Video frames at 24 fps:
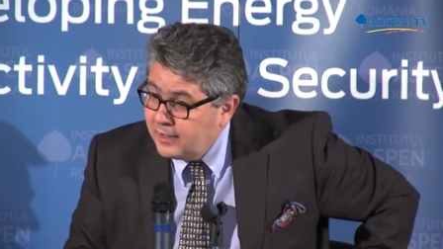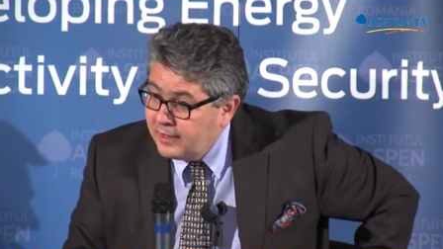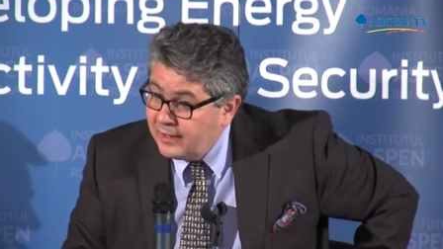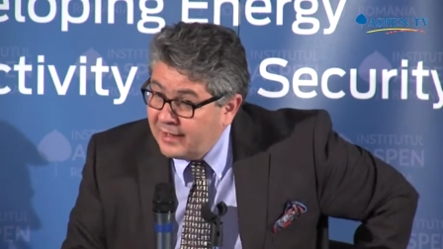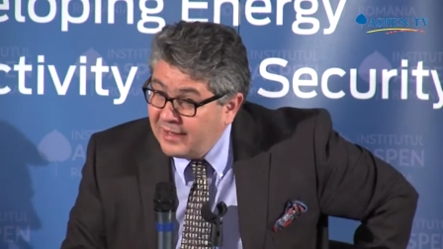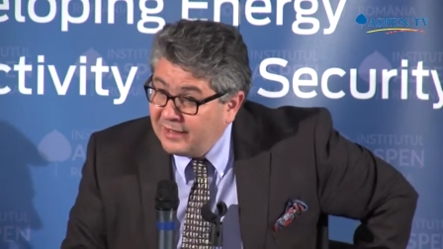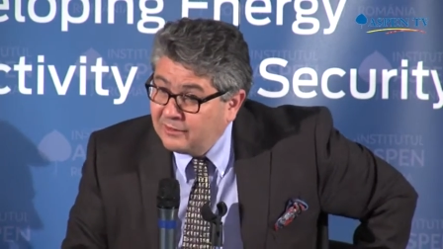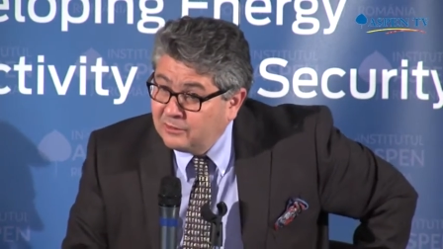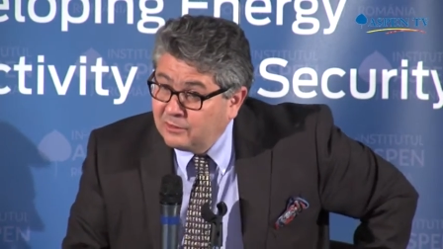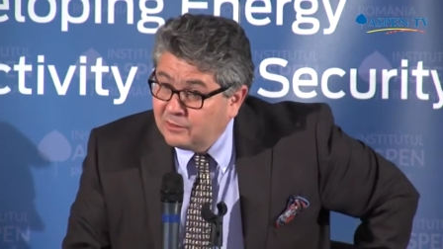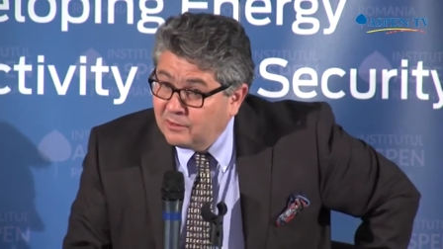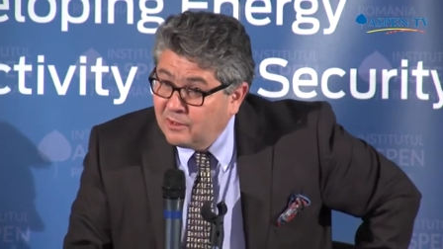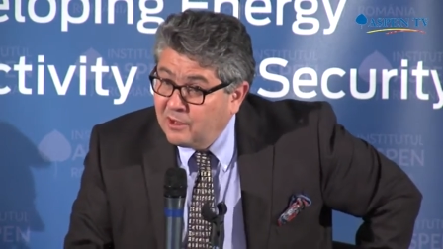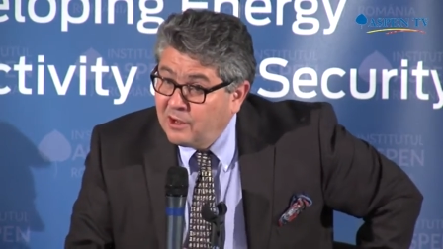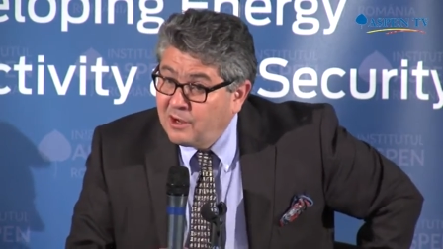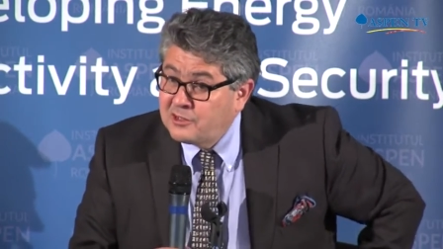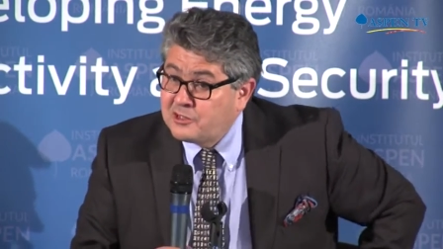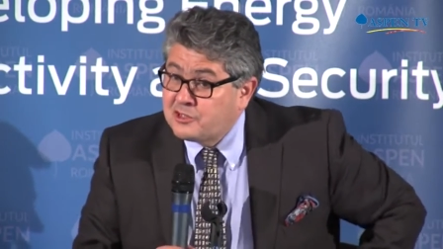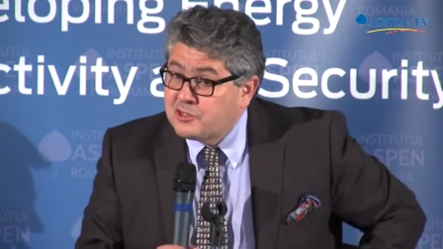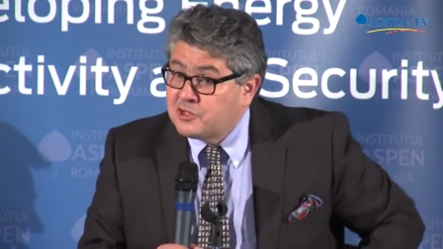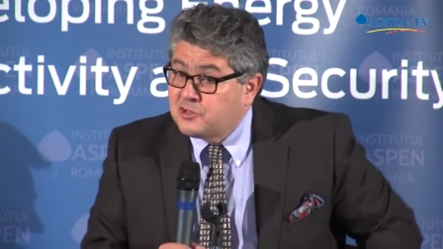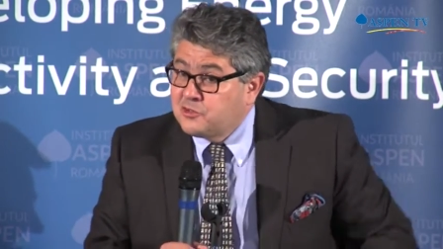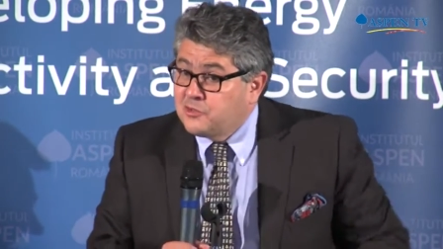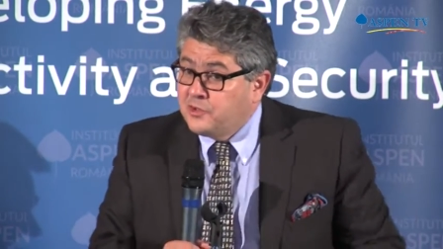and the
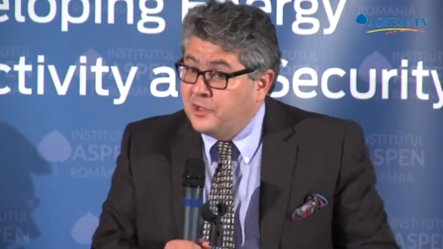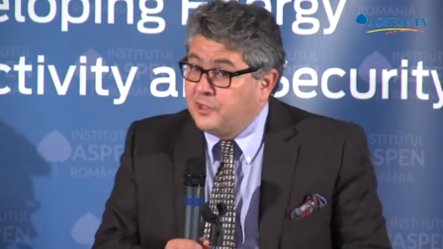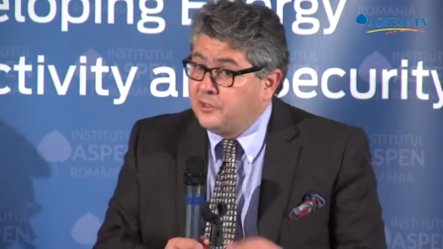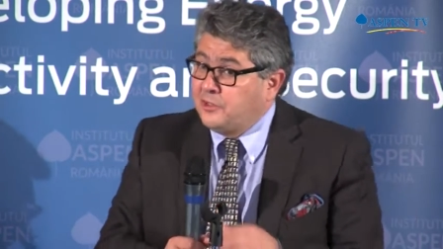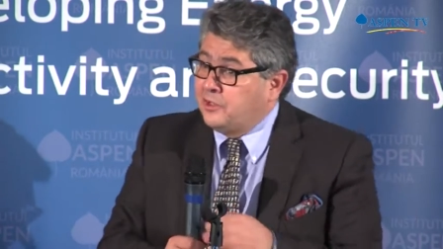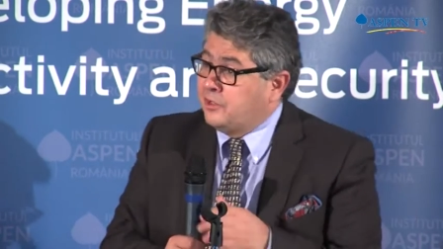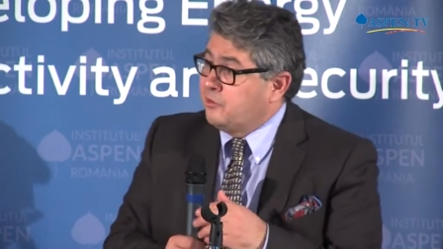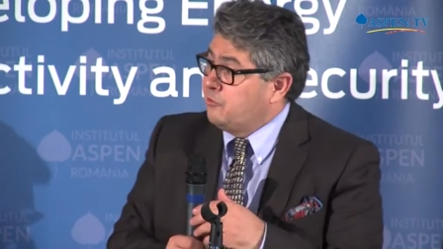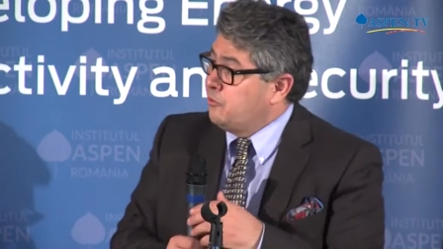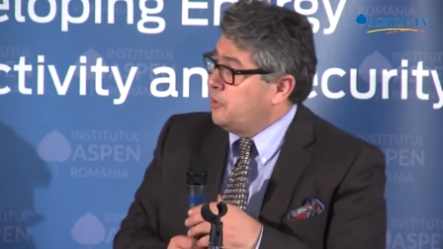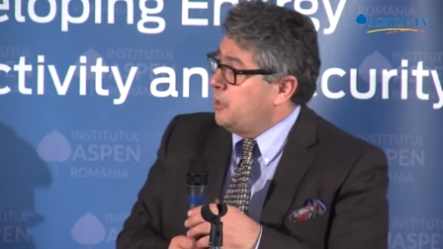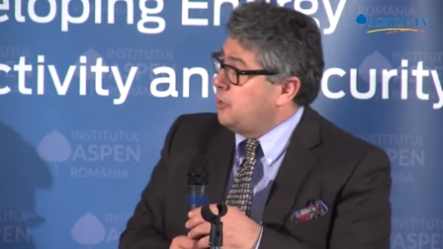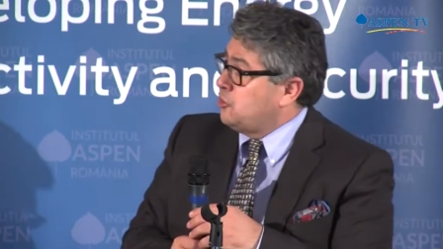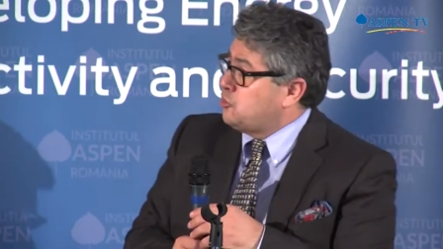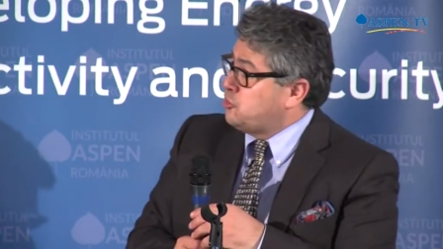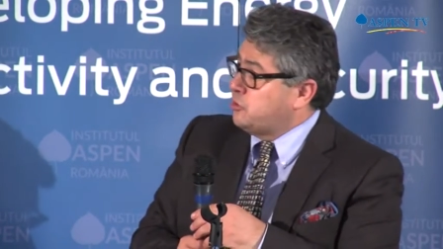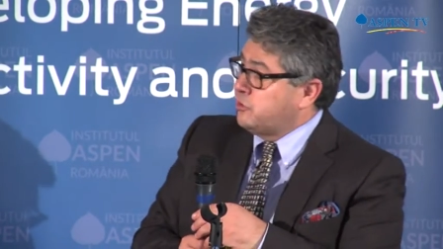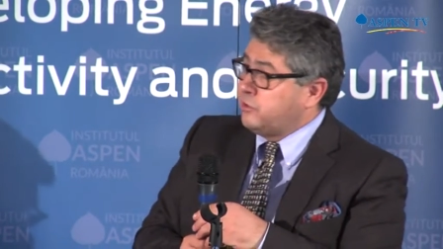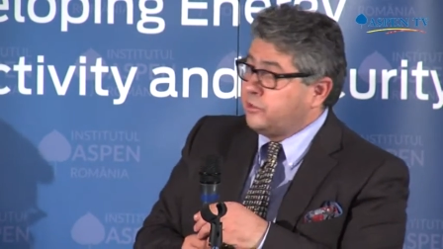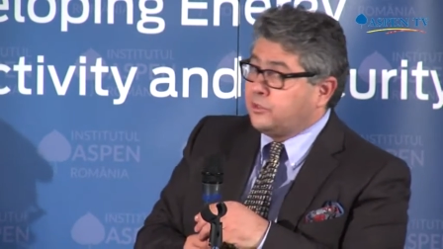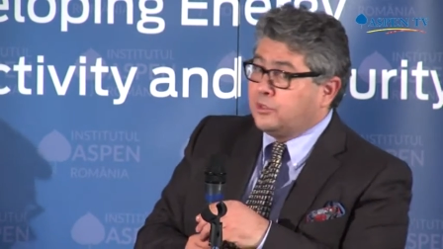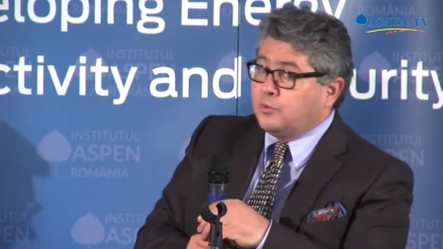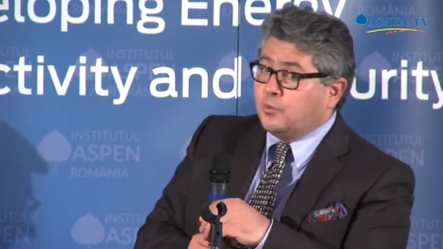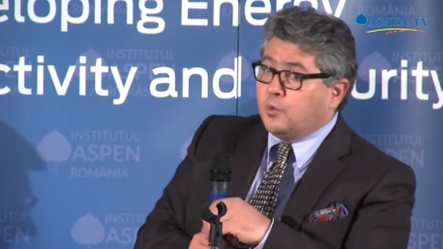largest trading
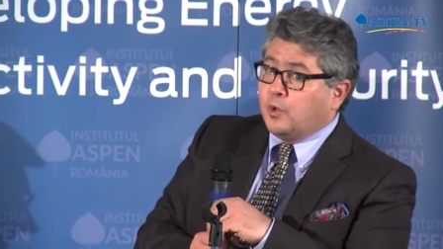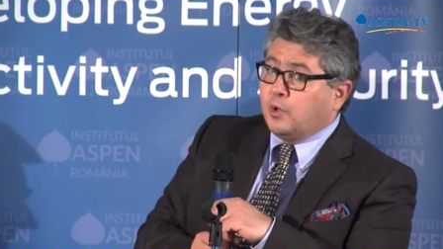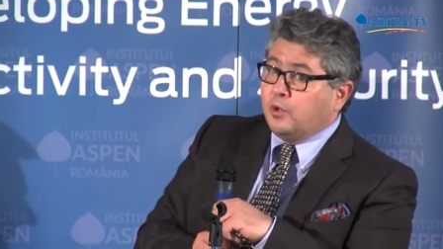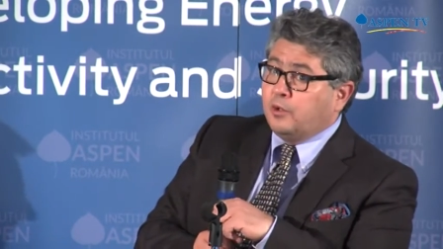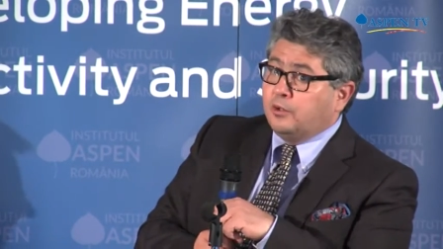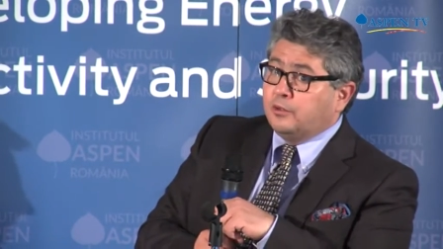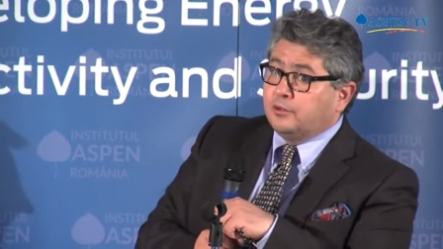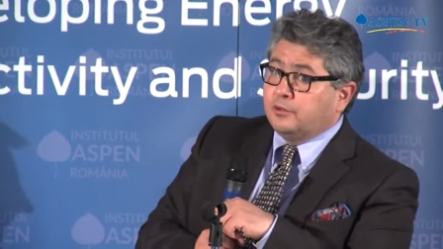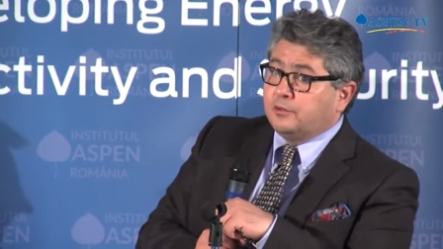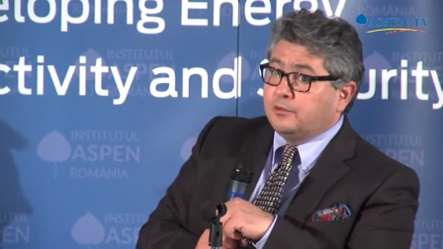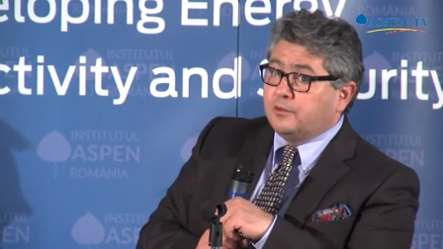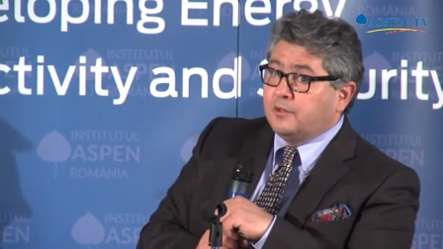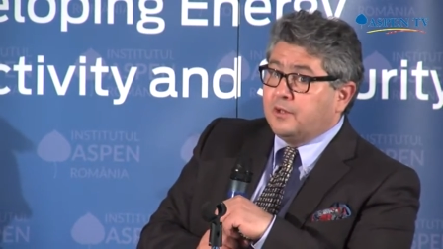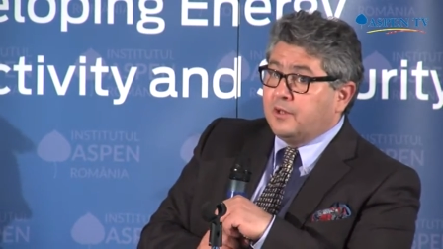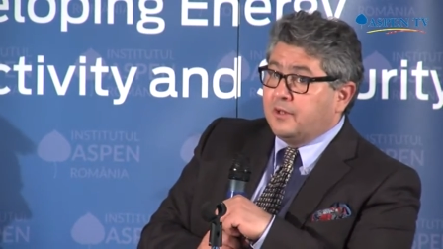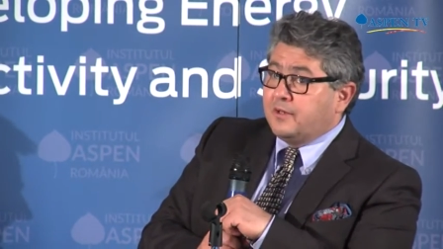nation in the world,